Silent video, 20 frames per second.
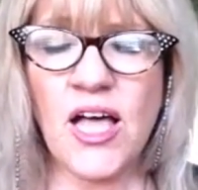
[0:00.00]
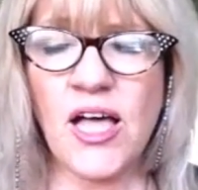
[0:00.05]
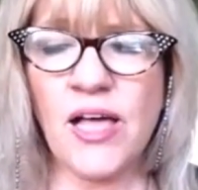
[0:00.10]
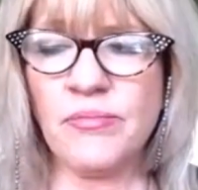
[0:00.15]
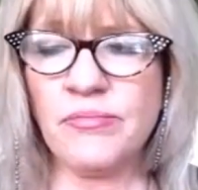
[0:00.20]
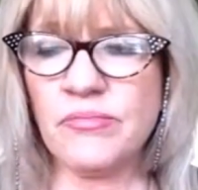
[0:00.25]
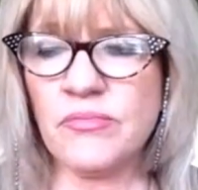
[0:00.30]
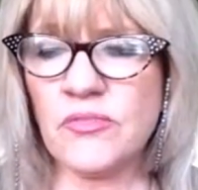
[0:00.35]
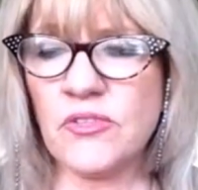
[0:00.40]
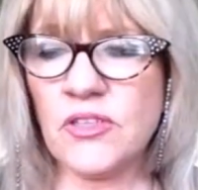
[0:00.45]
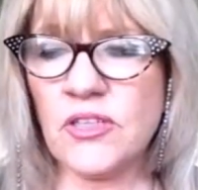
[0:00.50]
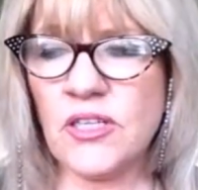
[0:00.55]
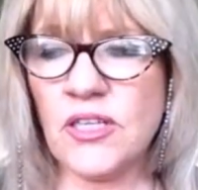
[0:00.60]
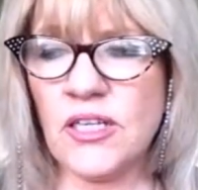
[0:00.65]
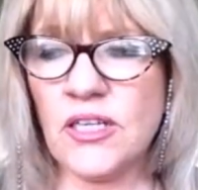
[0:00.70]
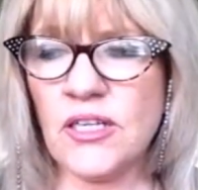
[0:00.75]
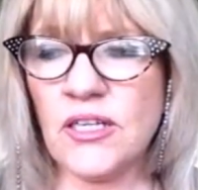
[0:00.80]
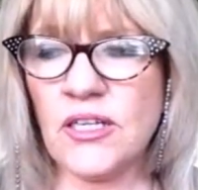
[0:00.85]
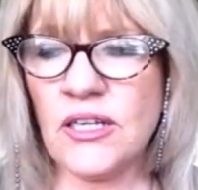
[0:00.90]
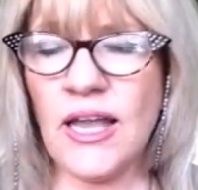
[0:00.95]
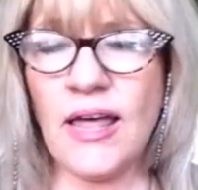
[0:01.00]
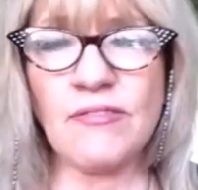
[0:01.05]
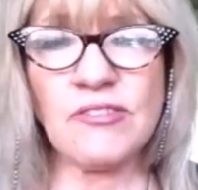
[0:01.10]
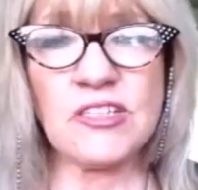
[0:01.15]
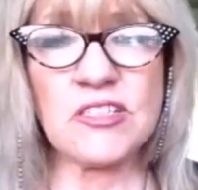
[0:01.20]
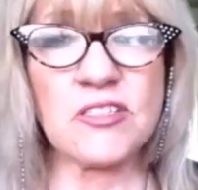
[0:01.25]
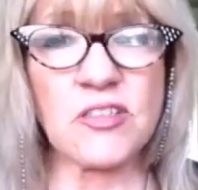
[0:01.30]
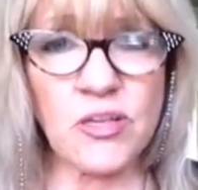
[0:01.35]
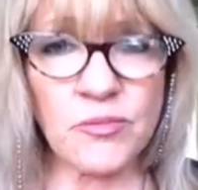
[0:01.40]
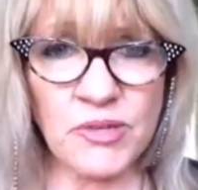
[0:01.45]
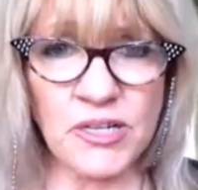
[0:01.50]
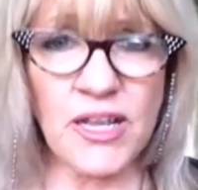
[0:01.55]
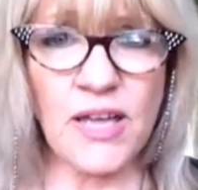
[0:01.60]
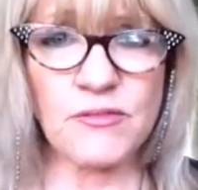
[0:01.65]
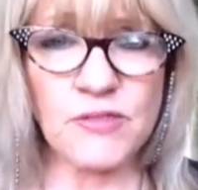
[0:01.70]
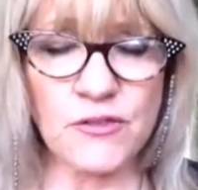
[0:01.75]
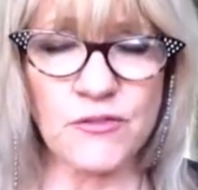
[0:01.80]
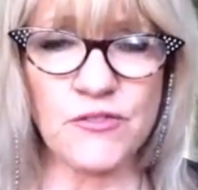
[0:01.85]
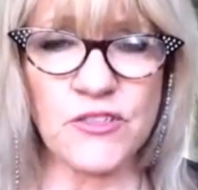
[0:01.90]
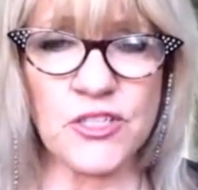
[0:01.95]
Lovelies, I'm going to
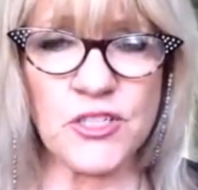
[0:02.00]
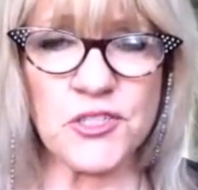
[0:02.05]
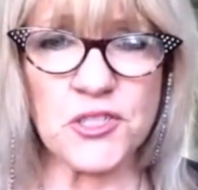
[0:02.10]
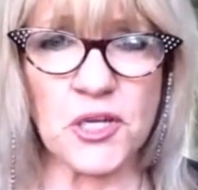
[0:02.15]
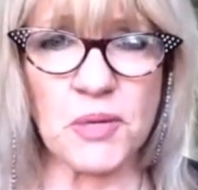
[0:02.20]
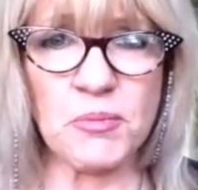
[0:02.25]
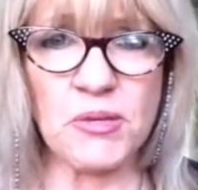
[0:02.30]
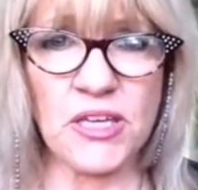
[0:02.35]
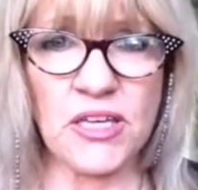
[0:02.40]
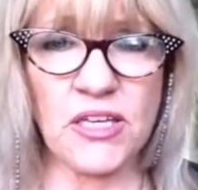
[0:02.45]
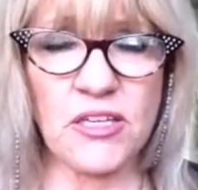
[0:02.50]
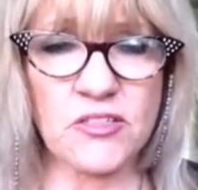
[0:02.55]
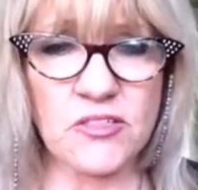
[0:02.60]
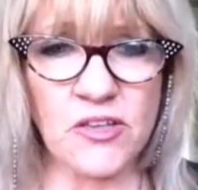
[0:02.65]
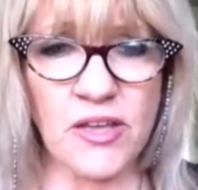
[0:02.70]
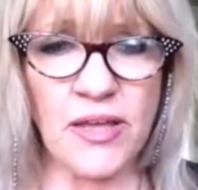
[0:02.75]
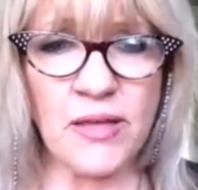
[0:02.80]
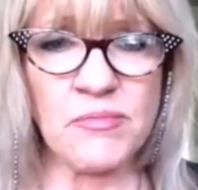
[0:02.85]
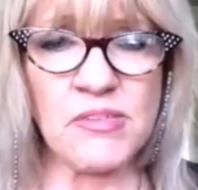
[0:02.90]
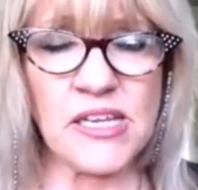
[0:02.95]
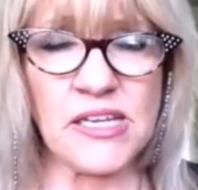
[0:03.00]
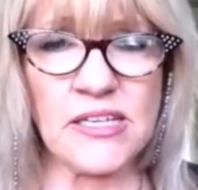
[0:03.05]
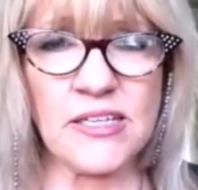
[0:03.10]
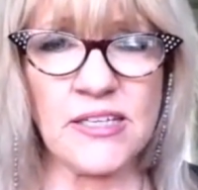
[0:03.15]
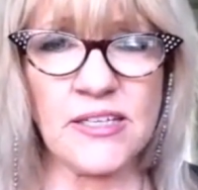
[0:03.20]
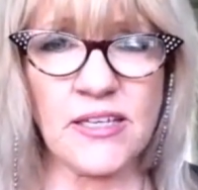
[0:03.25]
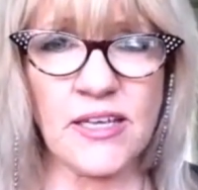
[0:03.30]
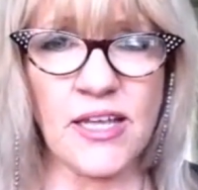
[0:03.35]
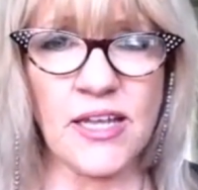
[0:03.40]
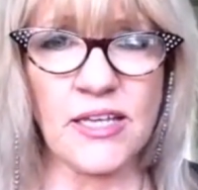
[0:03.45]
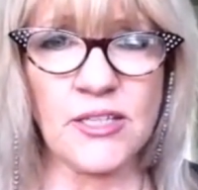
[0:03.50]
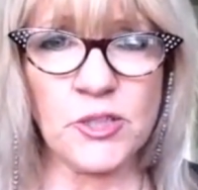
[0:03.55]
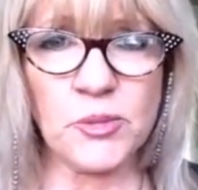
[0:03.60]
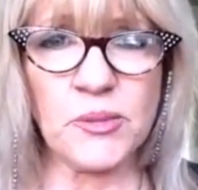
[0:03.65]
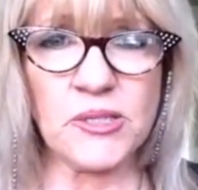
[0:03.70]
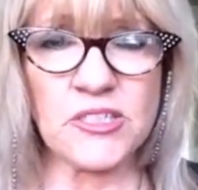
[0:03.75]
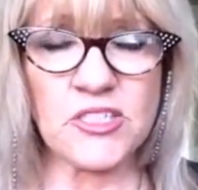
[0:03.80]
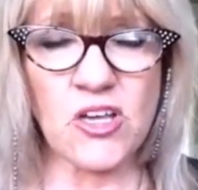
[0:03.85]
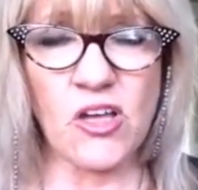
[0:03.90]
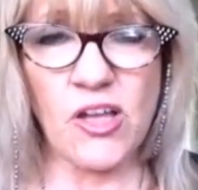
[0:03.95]
have to finish up here because I am getting a
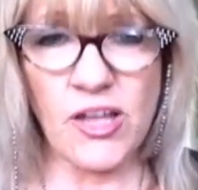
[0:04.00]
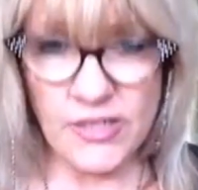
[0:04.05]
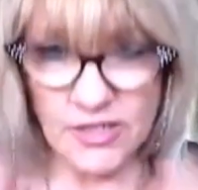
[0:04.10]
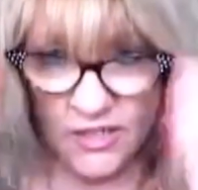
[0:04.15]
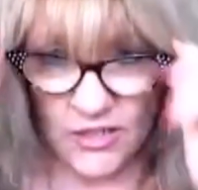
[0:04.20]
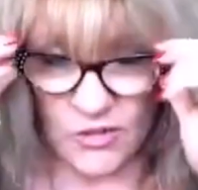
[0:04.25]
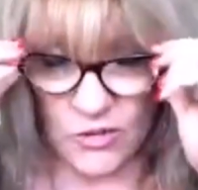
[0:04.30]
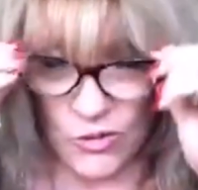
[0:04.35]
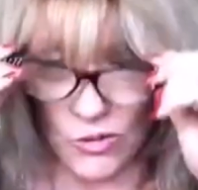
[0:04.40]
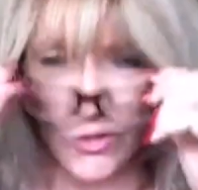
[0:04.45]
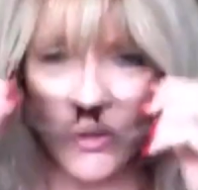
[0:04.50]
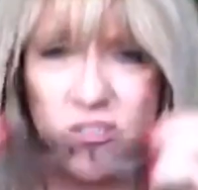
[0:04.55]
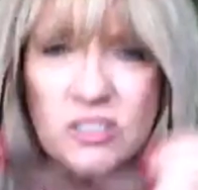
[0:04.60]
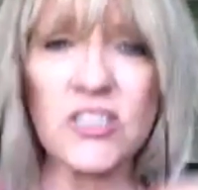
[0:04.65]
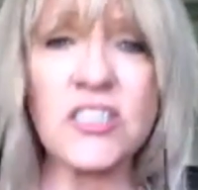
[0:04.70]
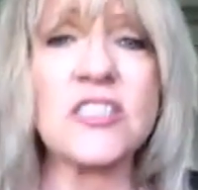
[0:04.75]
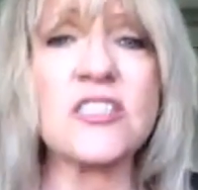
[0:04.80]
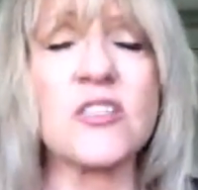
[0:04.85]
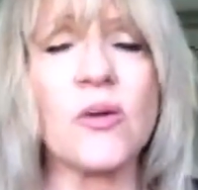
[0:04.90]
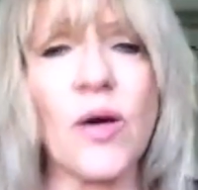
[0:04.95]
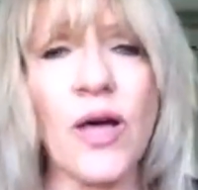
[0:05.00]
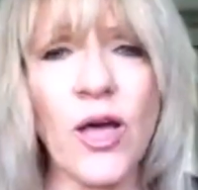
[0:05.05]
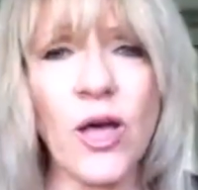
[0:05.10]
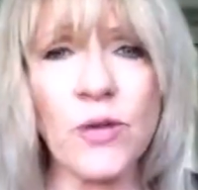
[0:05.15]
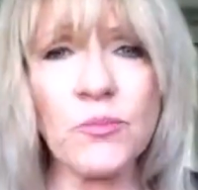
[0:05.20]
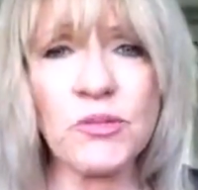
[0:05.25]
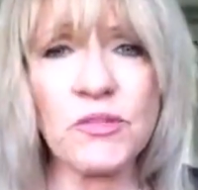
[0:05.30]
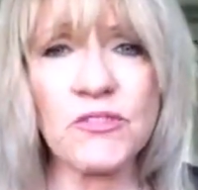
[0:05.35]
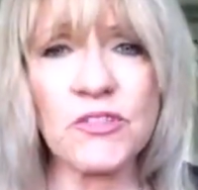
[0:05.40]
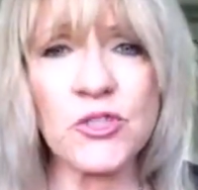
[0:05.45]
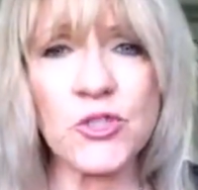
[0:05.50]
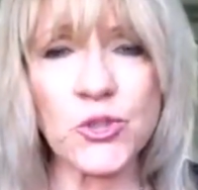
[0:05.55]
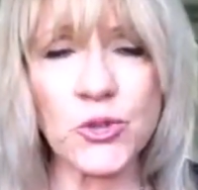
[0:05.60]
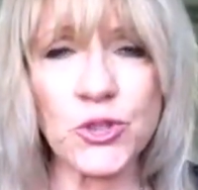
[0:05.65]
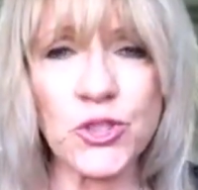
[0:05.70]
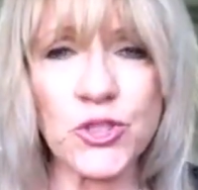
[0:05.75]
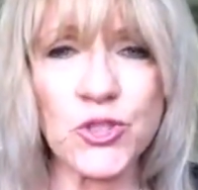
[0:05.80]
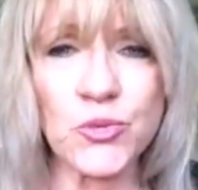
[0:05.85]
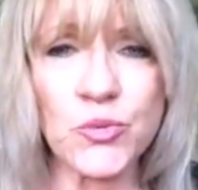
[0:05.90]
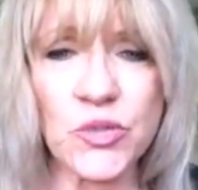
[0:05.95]
little bit tired and exhausted. So I hope you've
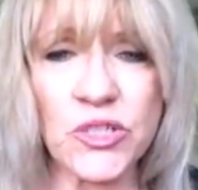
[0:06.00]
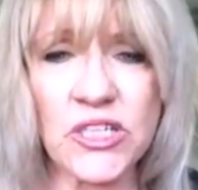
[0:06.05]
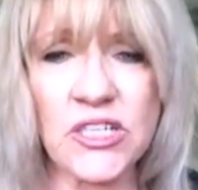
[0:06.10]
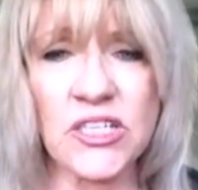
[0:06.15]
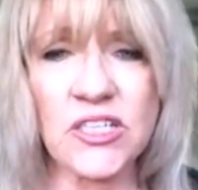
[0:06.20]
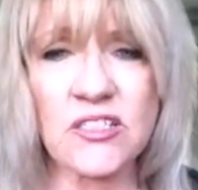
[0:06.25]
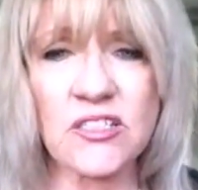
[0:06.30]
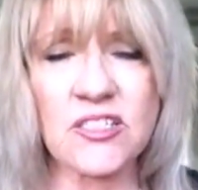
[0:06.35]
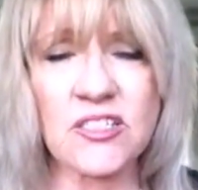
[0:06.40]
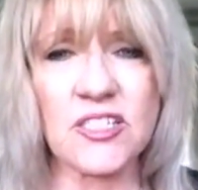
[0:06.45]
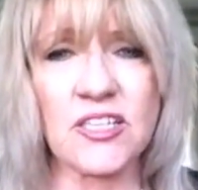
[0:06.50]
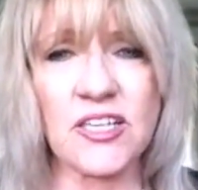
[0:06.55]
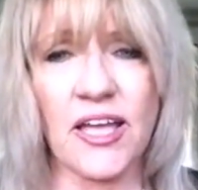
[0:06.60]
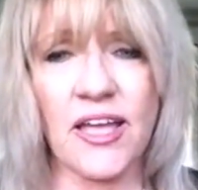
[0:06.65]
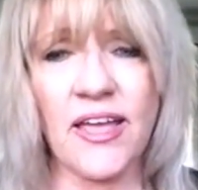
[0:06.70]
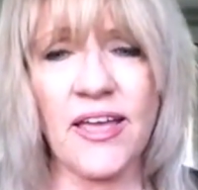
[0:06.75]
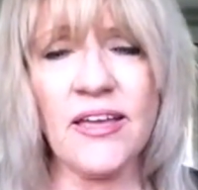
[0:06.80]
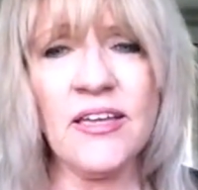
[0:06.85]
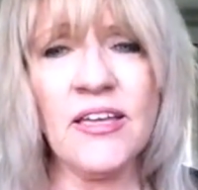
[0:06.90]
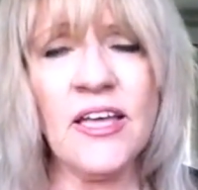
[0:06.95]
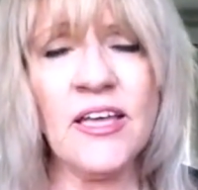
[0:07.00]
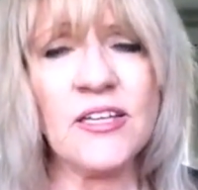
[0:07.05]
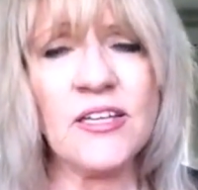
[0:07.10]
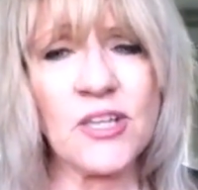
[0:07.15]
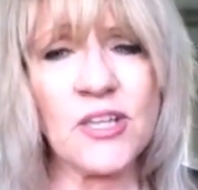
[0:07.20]
enjoyed your readings today.